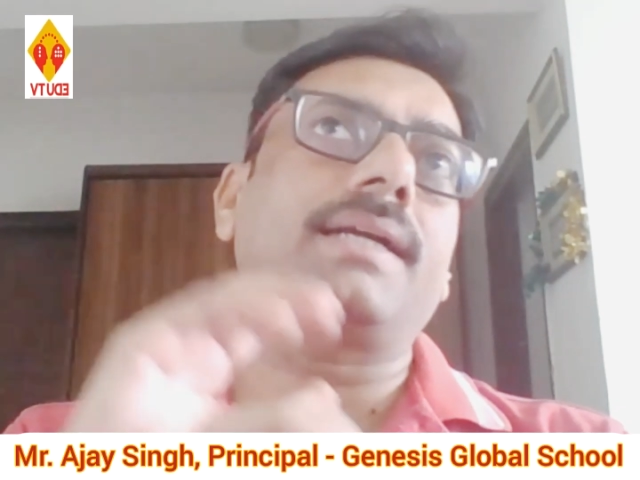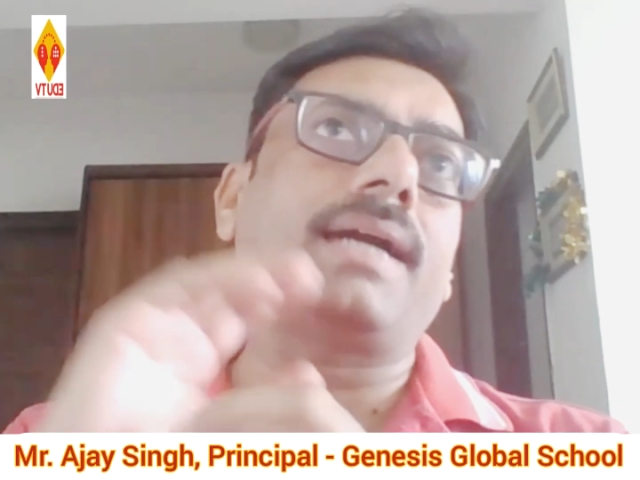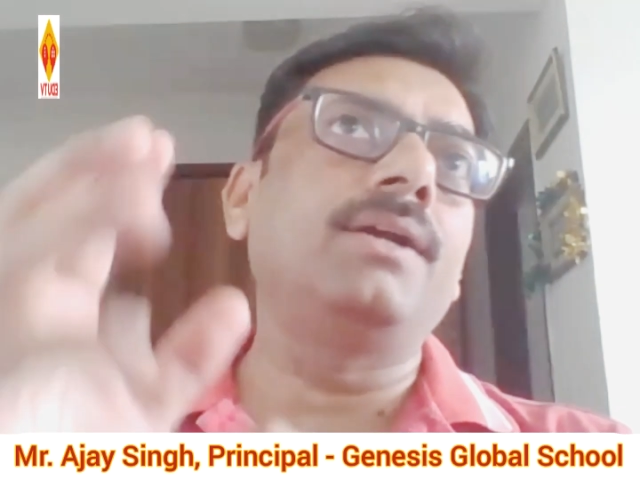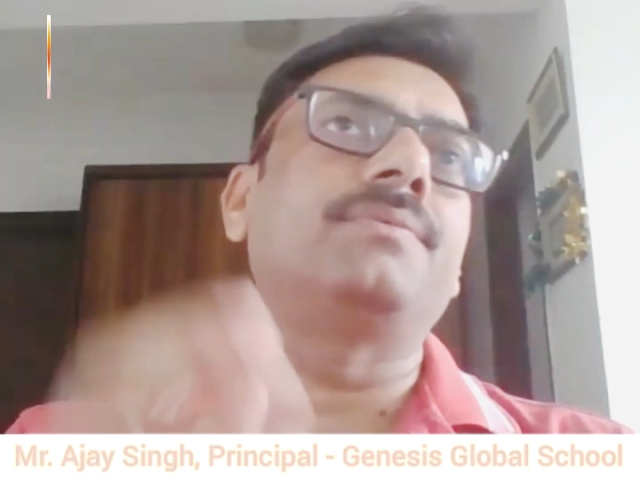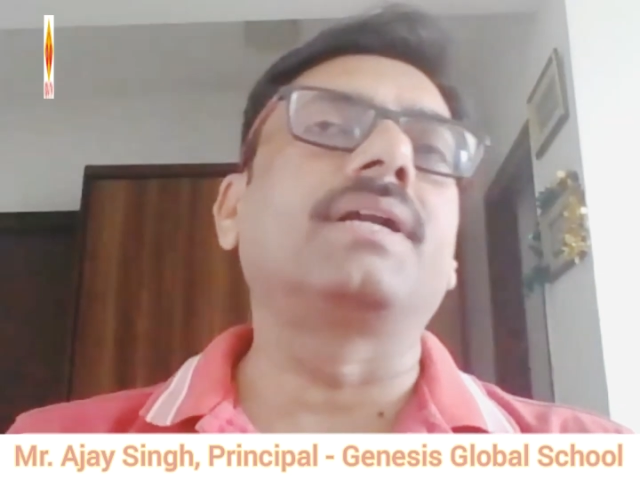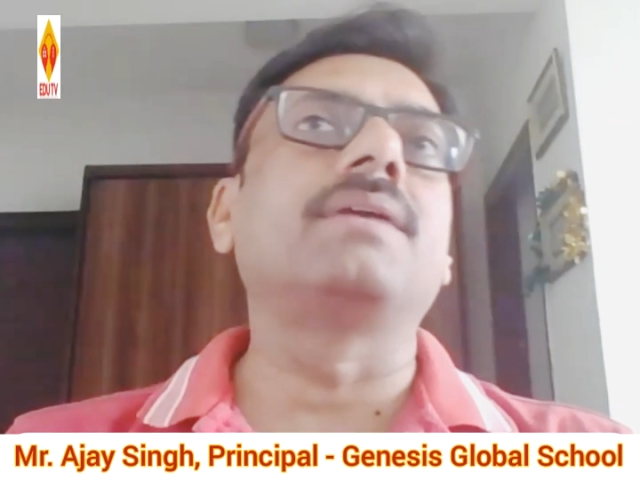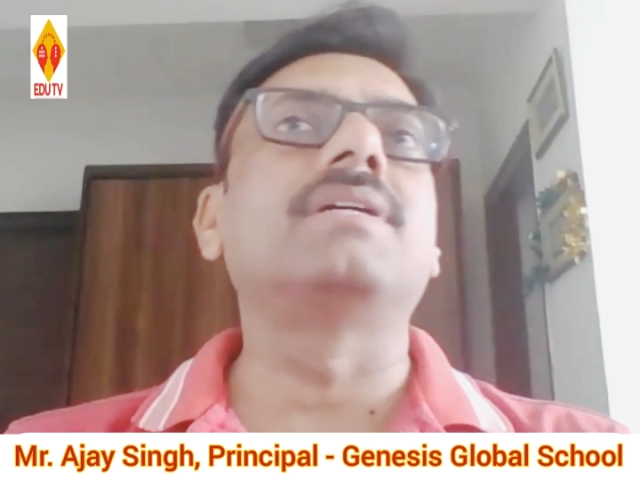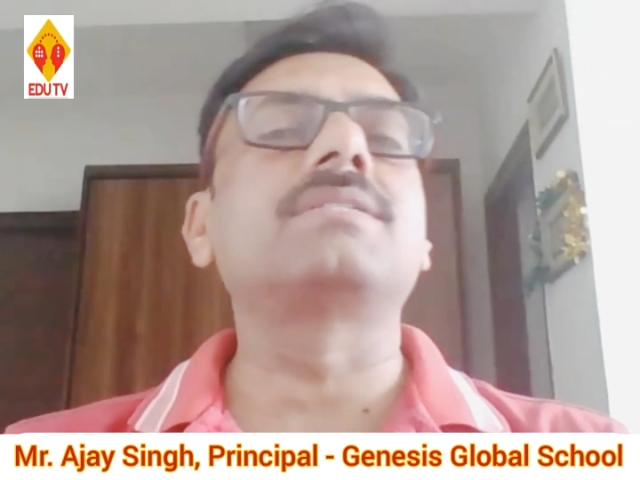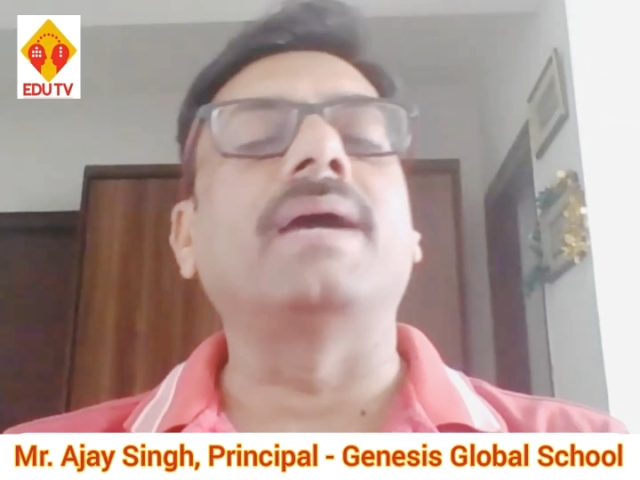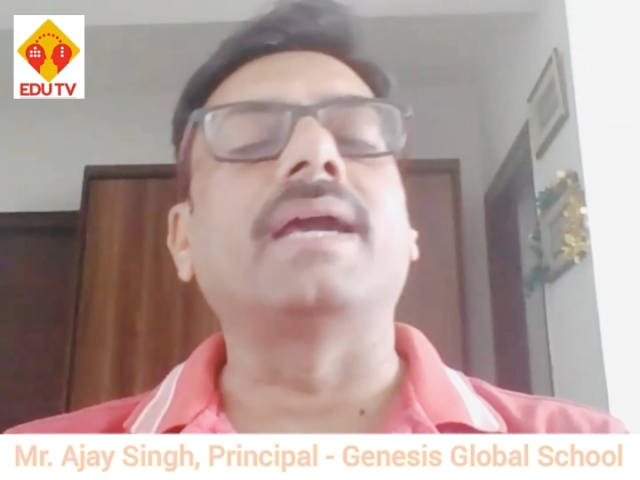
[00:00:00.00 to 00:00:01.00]
kind of a
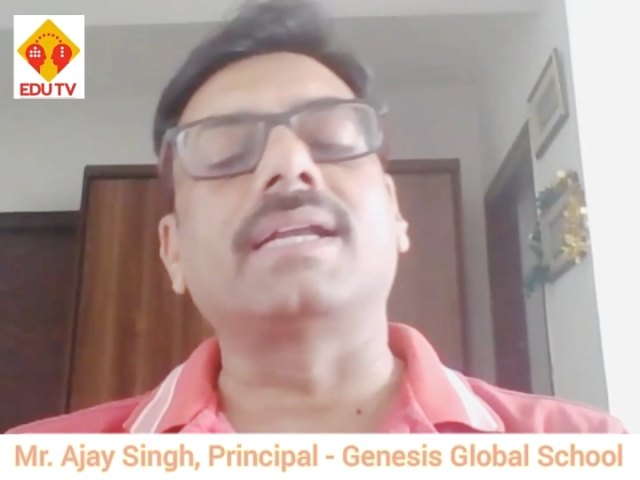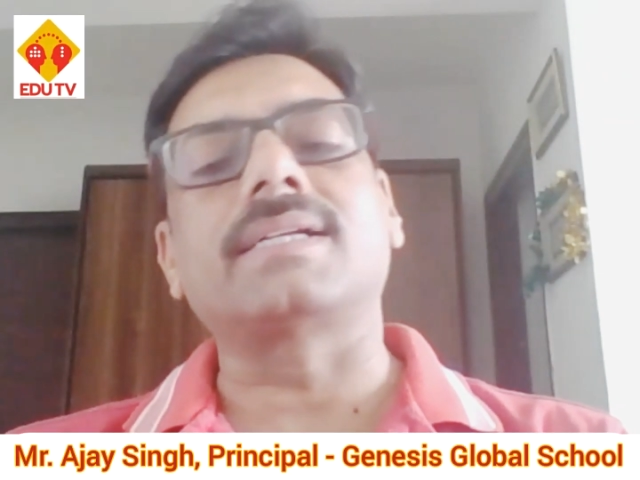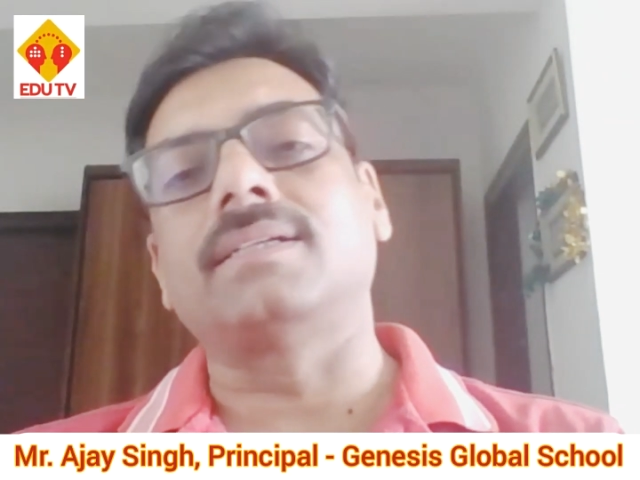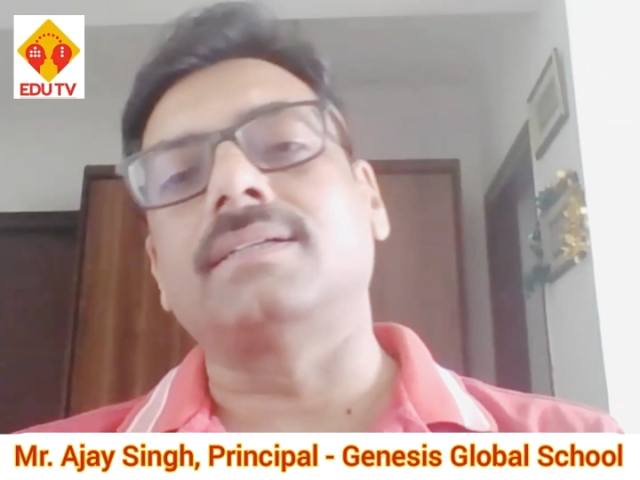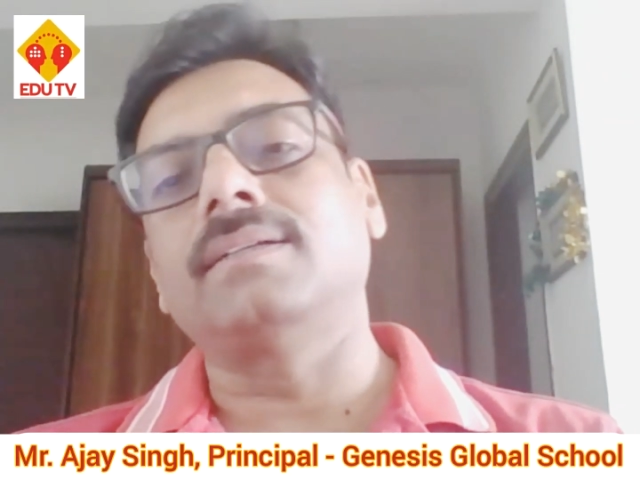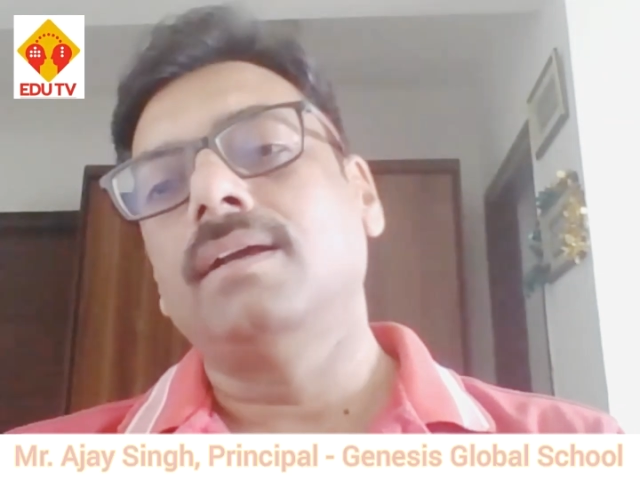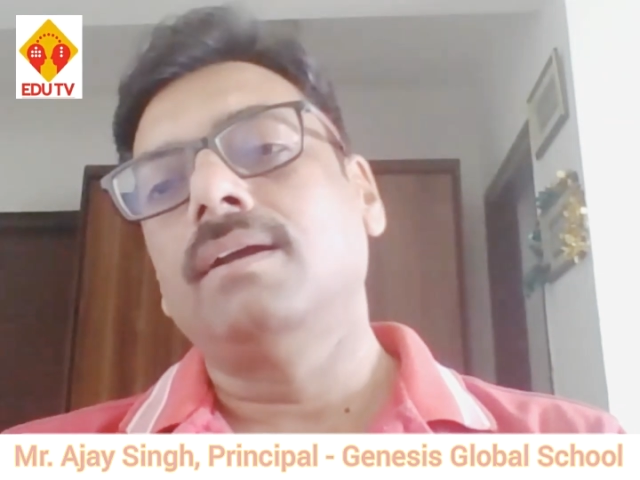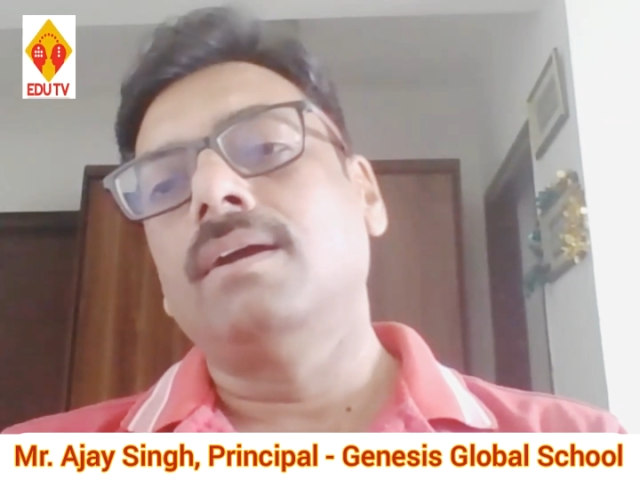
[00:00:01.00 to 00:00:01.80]
reverse migration,